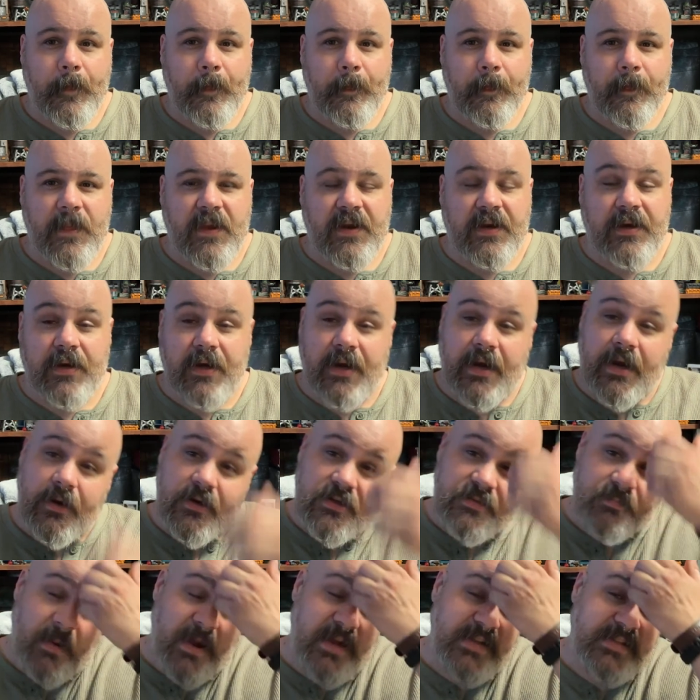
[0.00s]

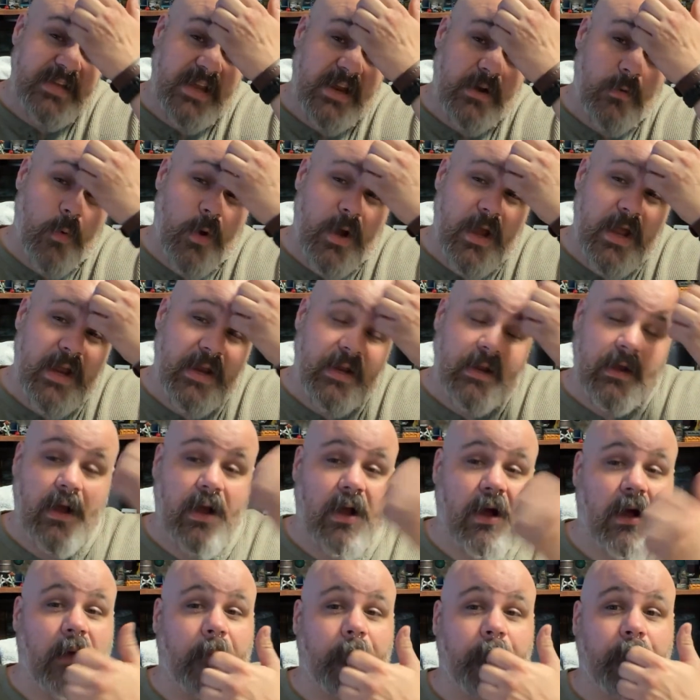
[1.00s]
Here's my takeaway
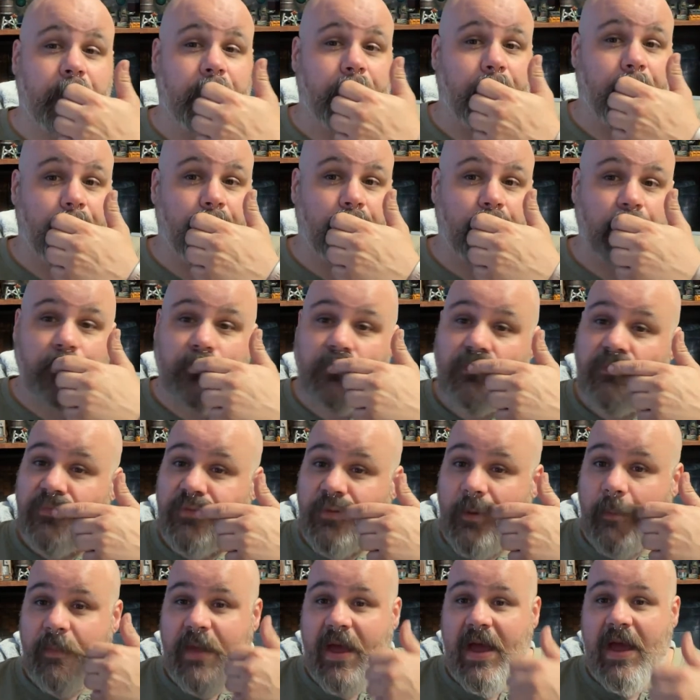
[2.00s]

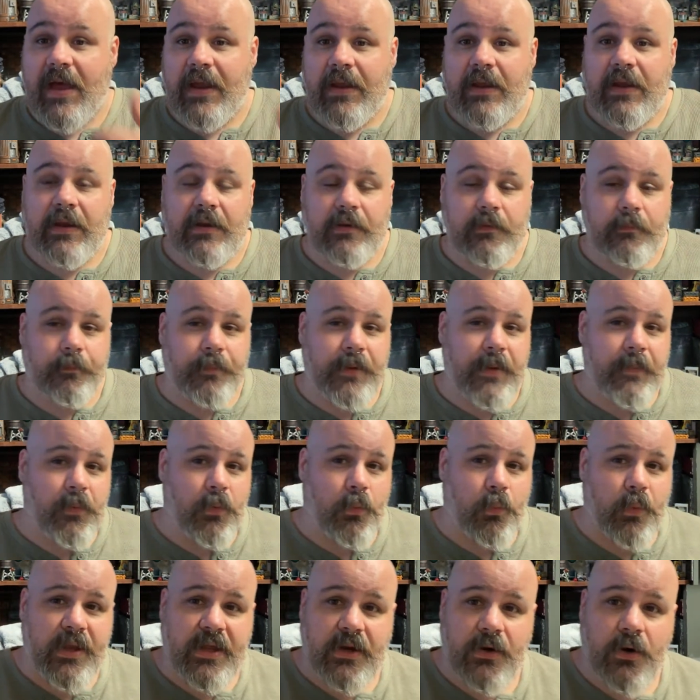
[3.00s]
from that, and people,
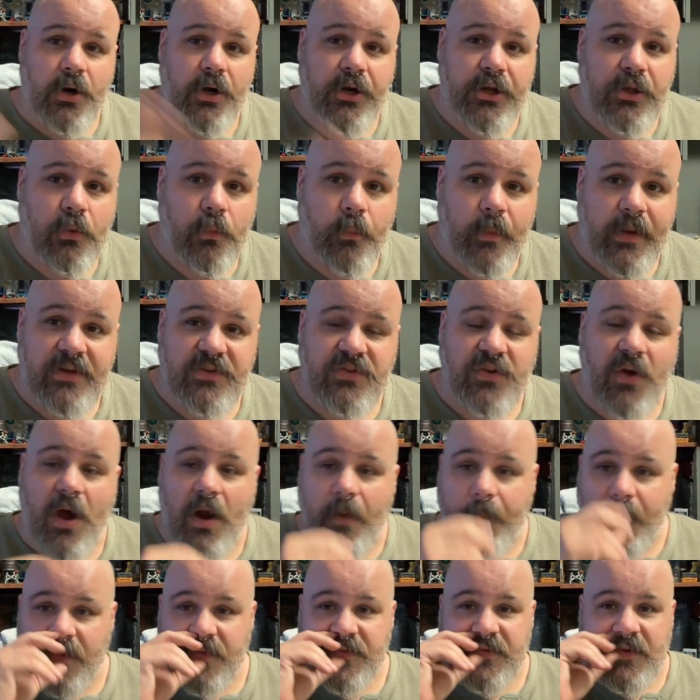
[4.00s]
we can argue and we can
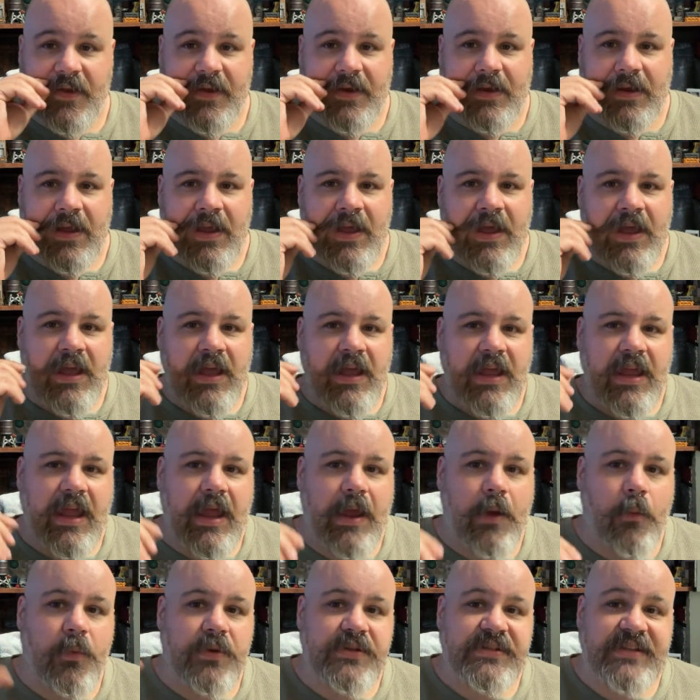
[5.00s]
talk, but it's like,
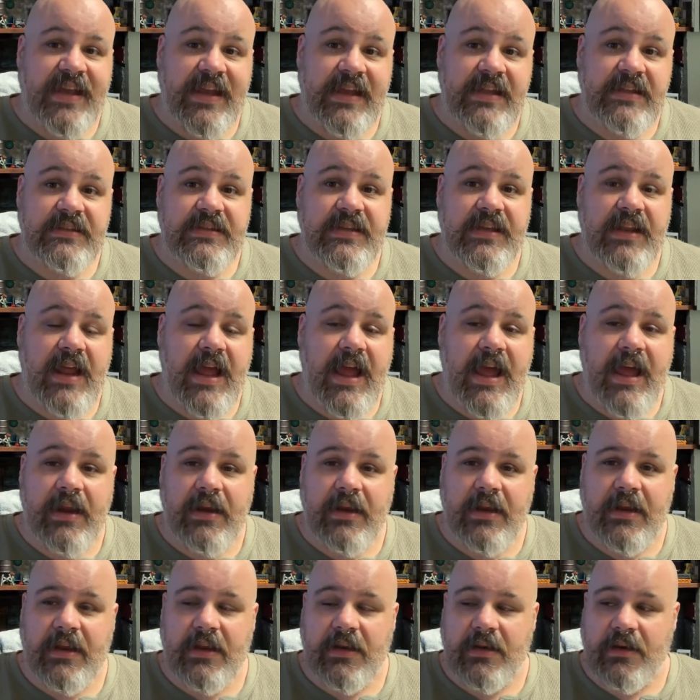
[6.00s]
it was hinted at
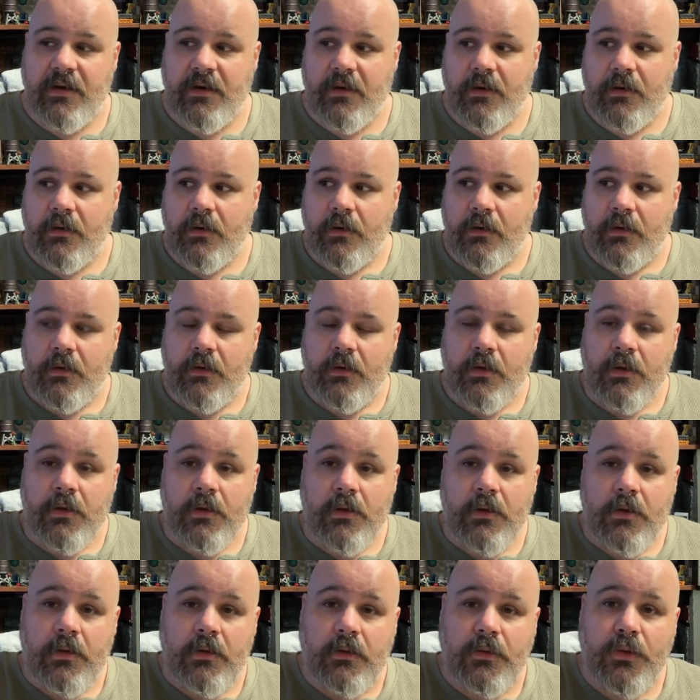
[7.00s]
in
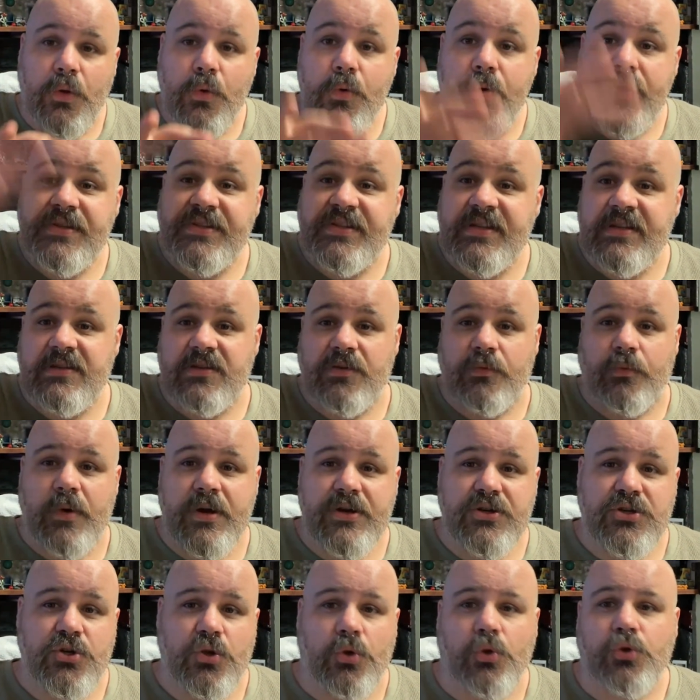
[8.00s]
Lucas's
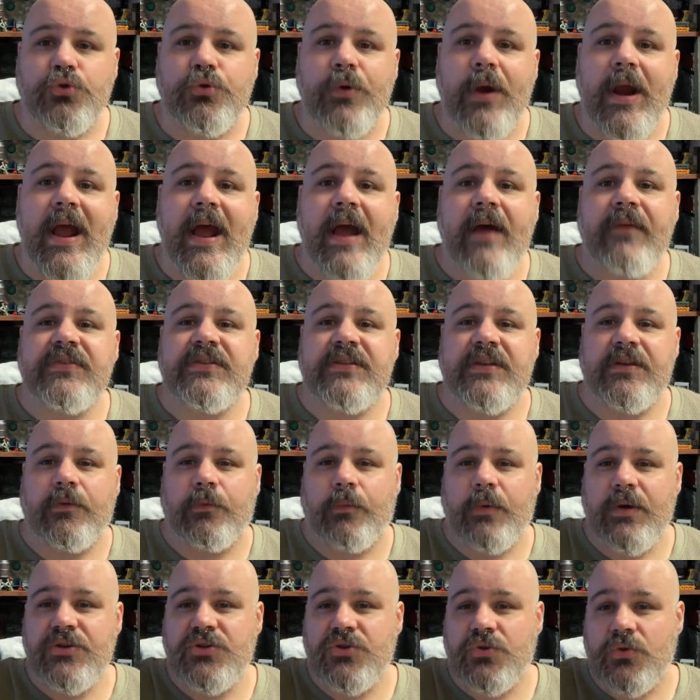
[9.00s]
original drafts and
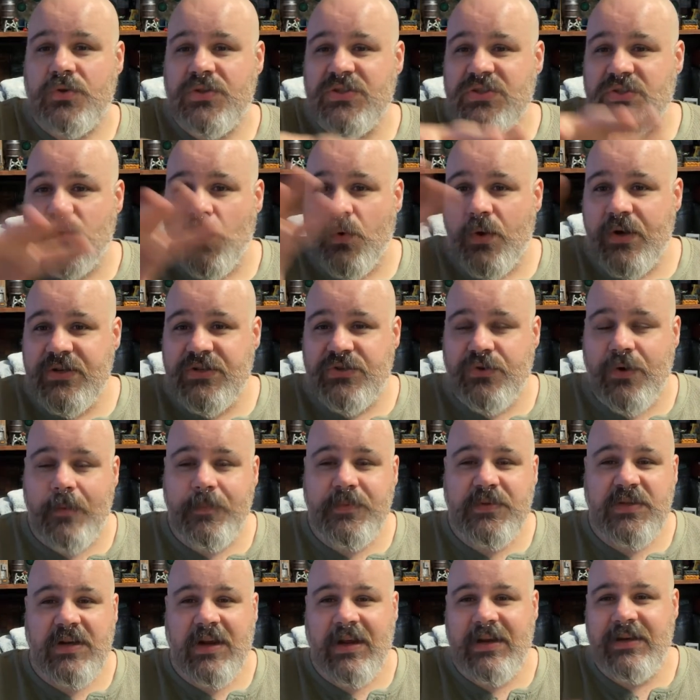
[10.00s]
original story
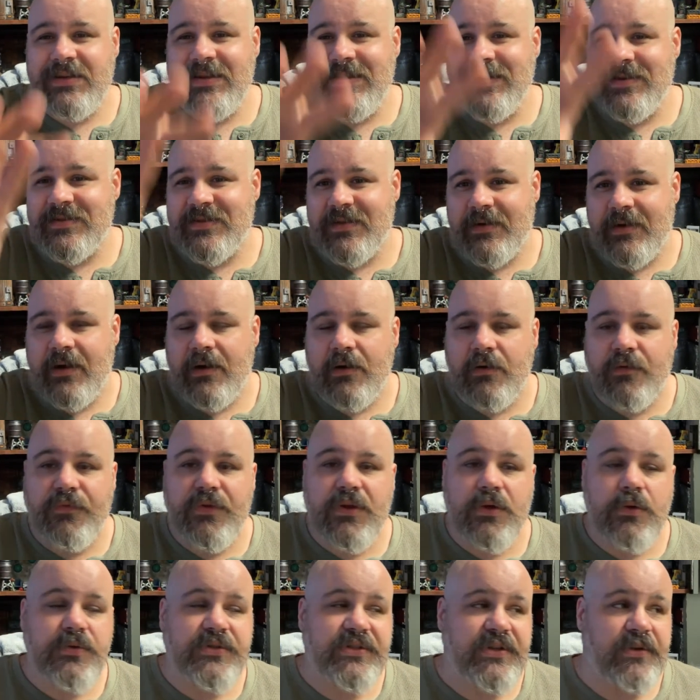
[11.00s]
scripts and ideas and
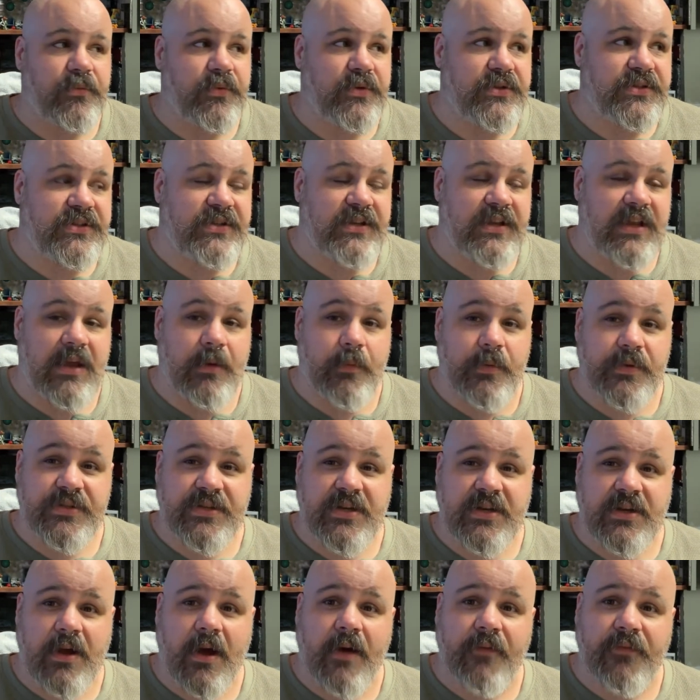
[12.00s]
interviews. It was
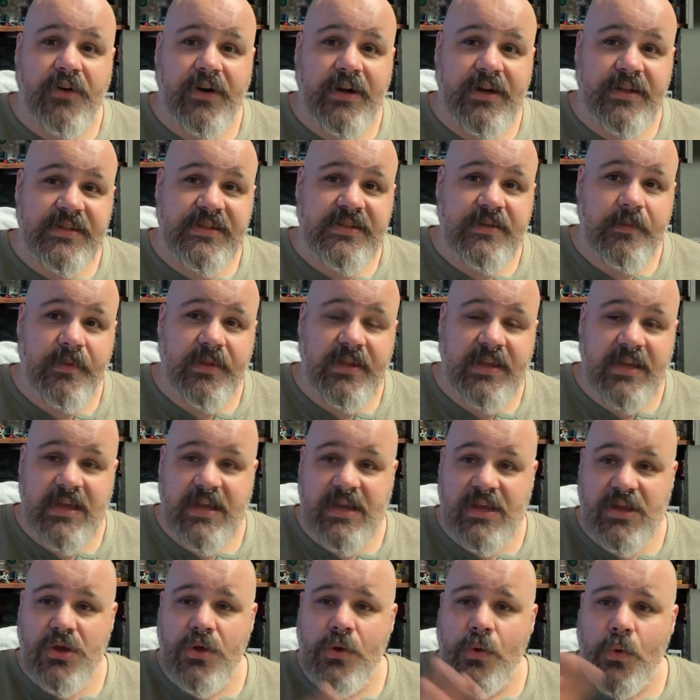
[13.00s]
covered in some of the
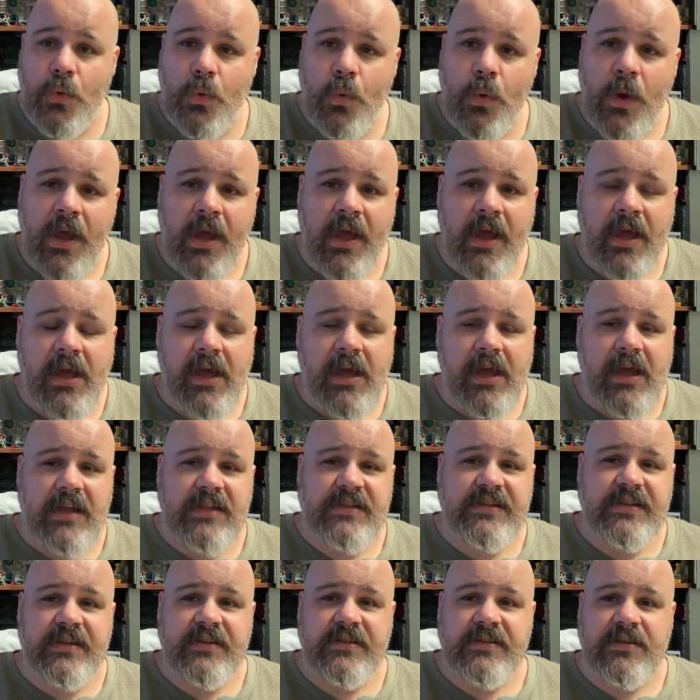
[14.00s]
EU.
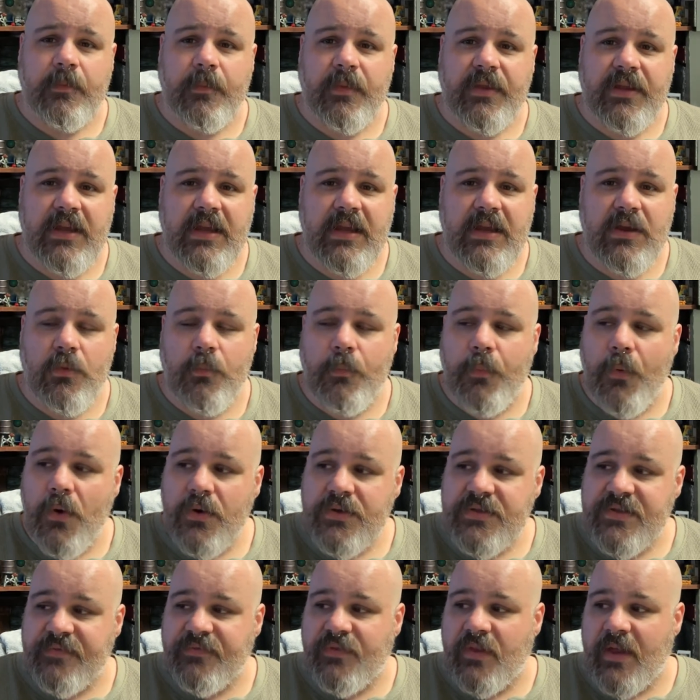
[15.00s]
It's in some of the EU
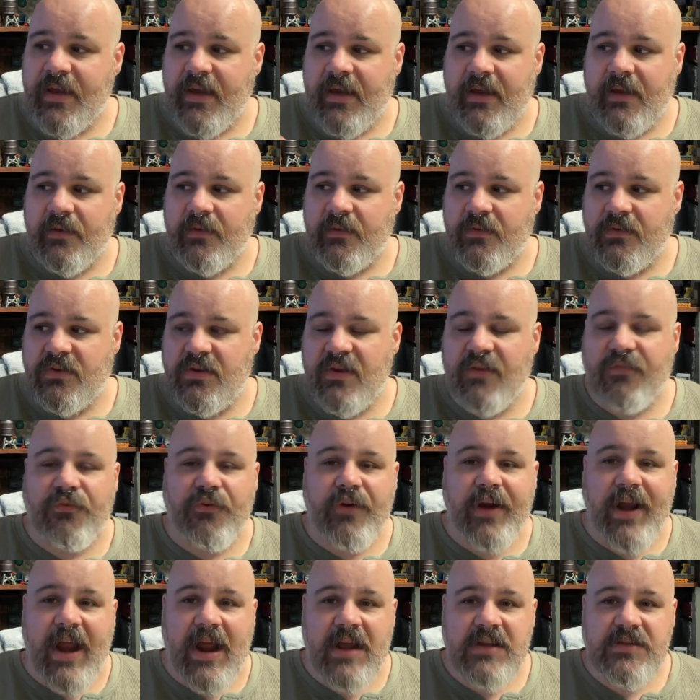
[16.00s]
books of like
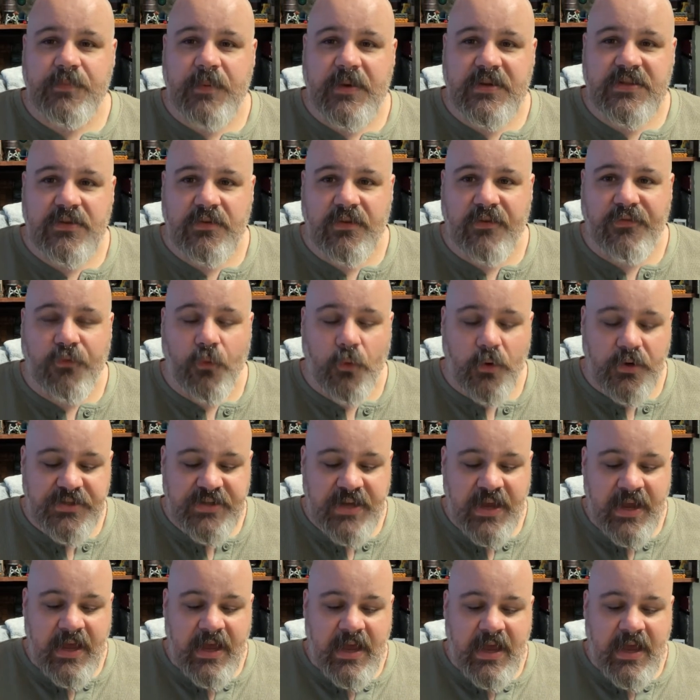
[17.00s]
different aspects of the Force.